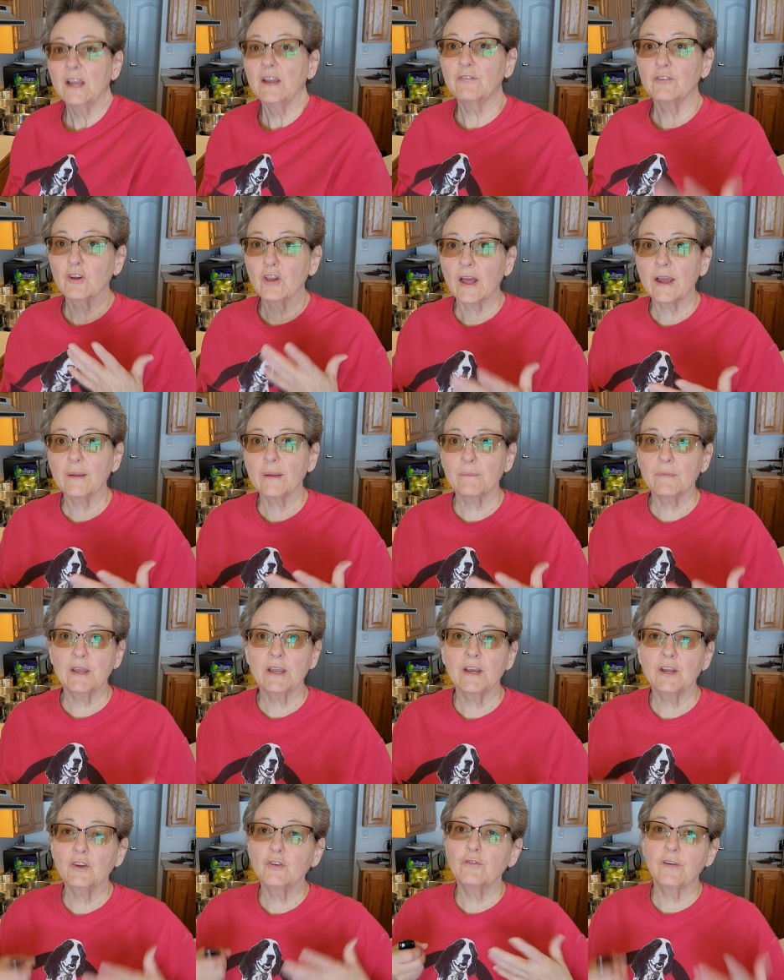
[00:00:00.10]
If you're like
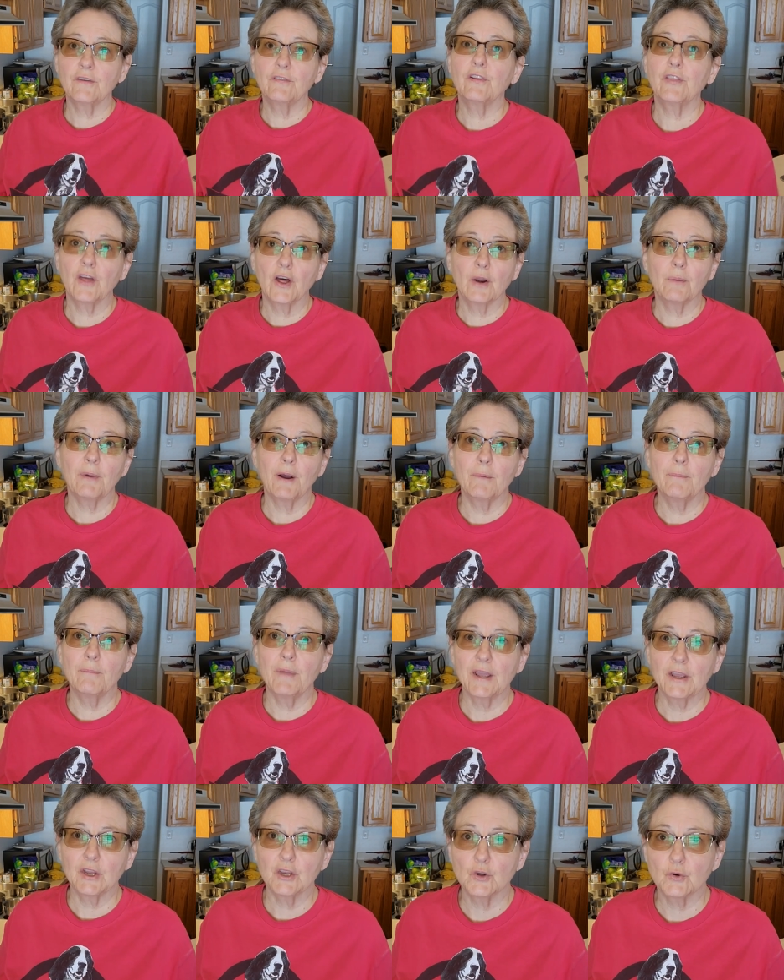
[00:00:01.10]
me and you've ever thought about
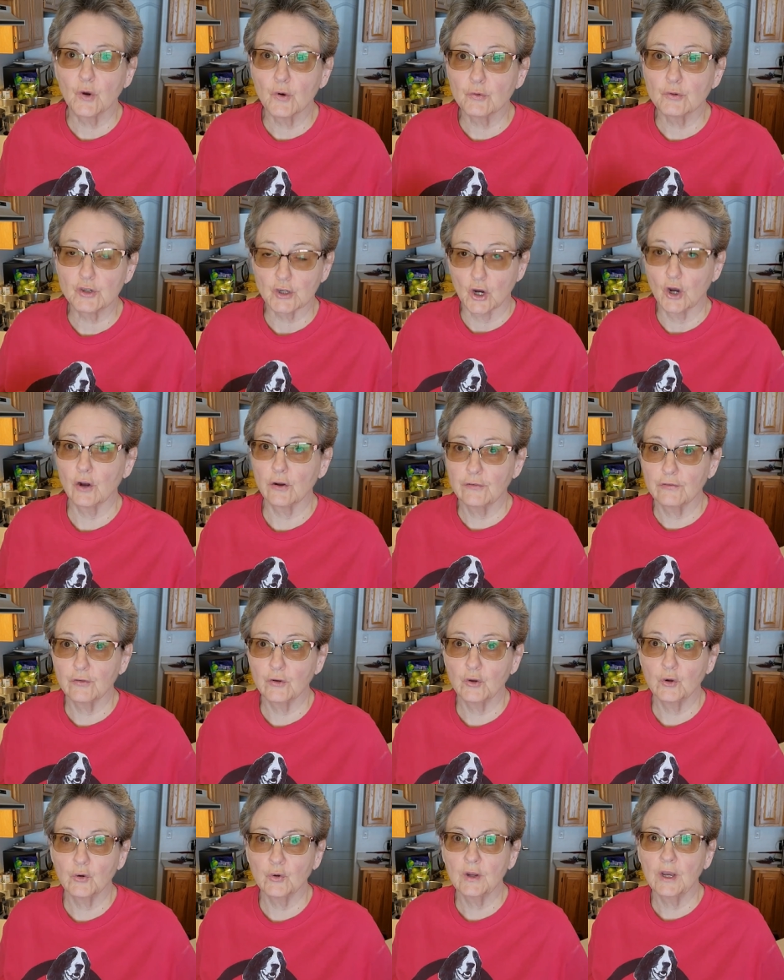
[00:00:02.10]
making your own dog
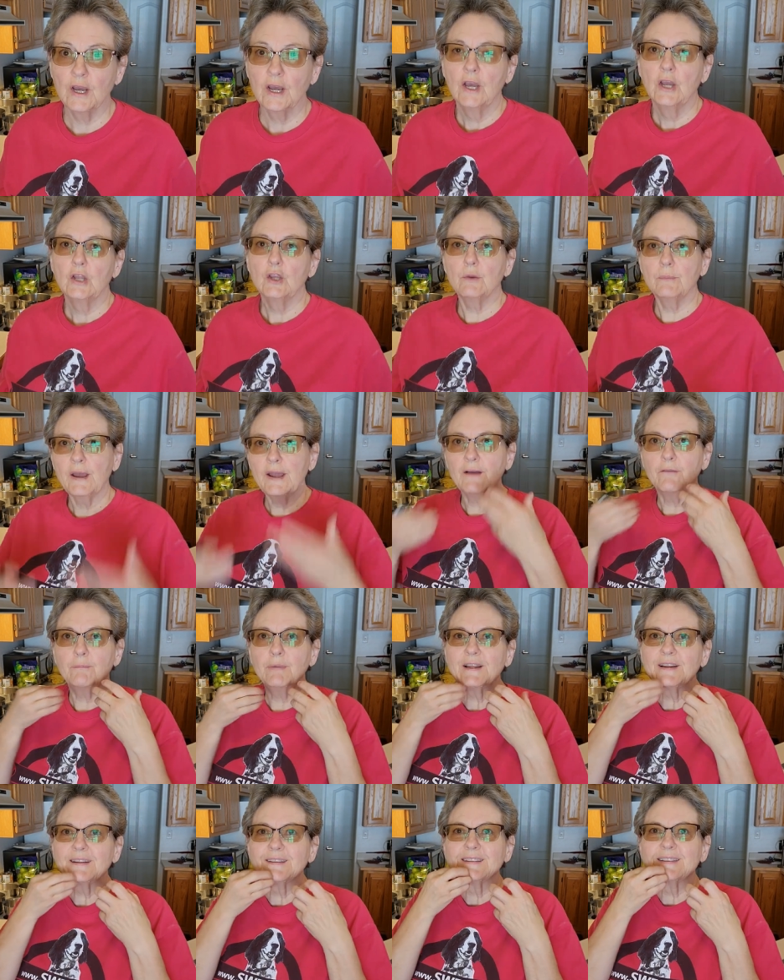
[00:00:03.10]
food, you may have
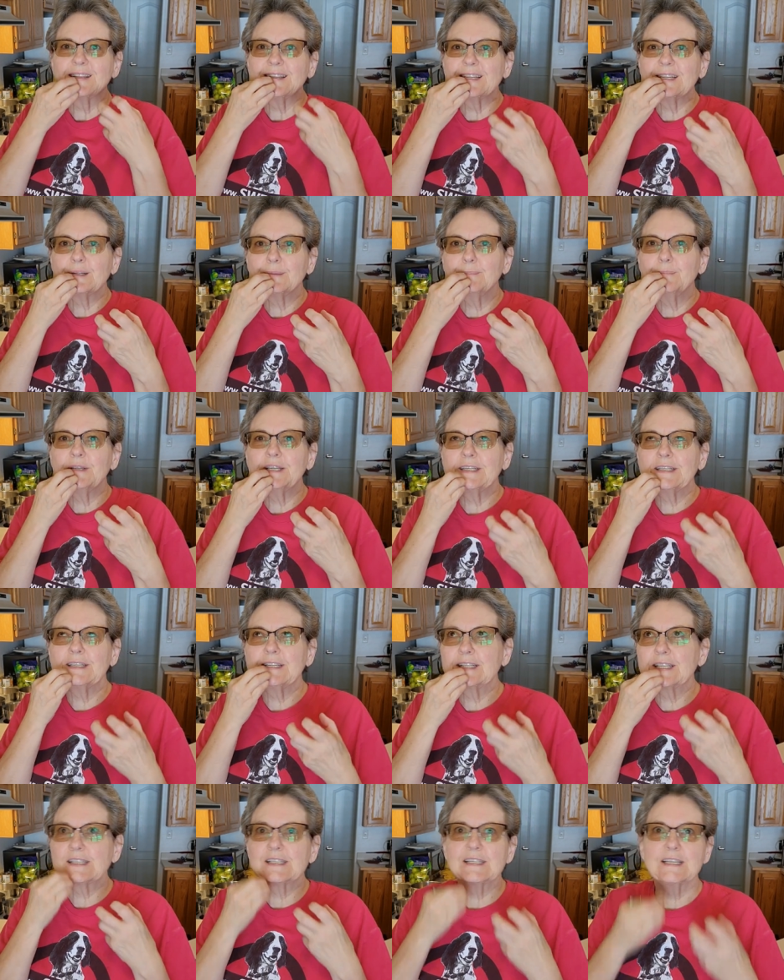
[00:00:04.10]
been a little bit
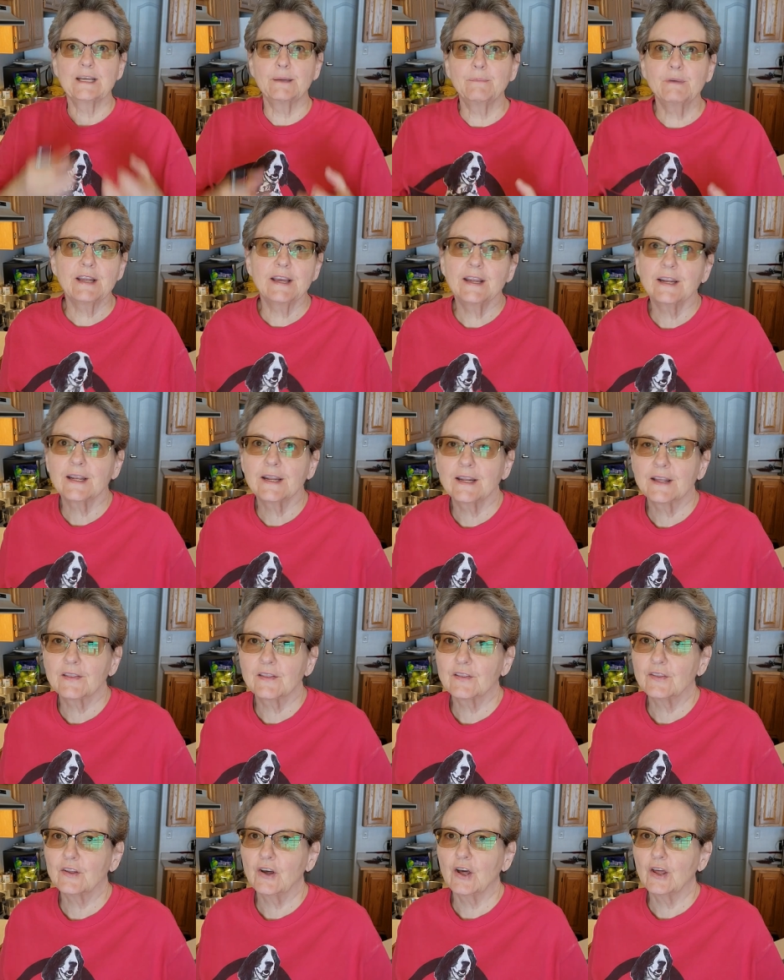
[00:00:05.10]
intimidated at
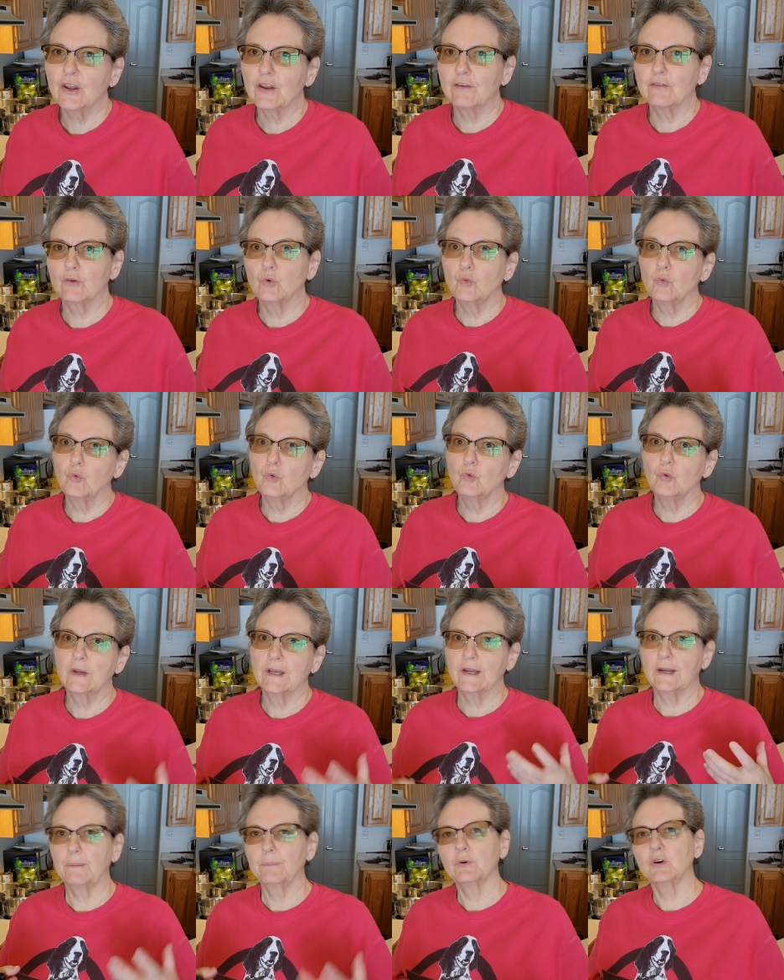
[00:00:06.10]
the thought of, oh,
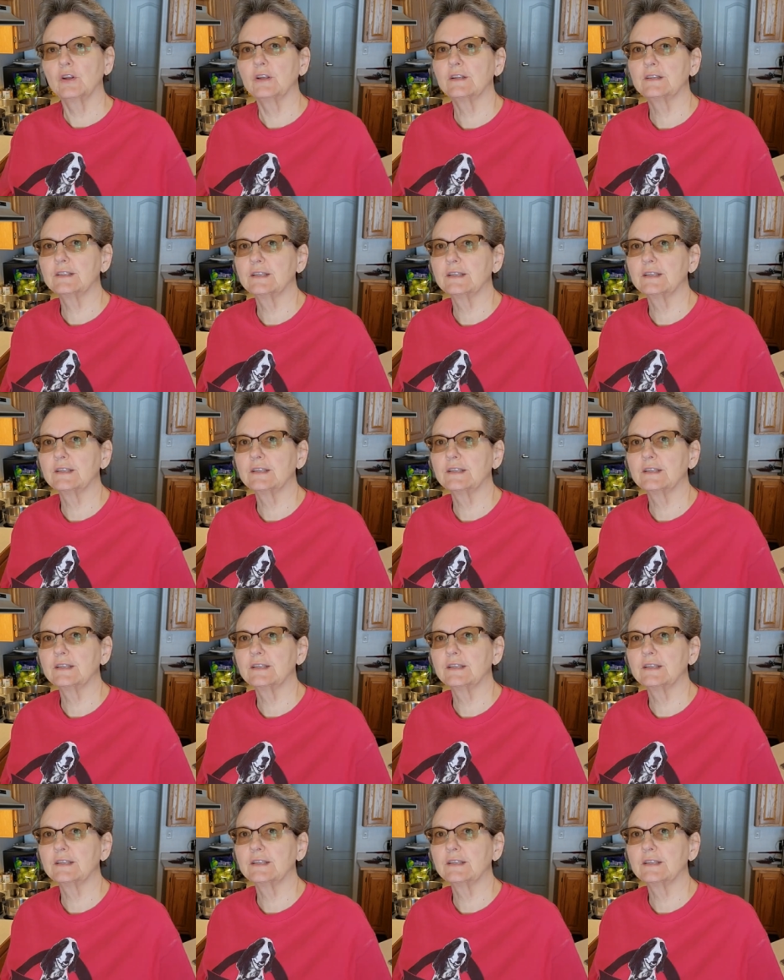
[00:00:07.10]
can I put it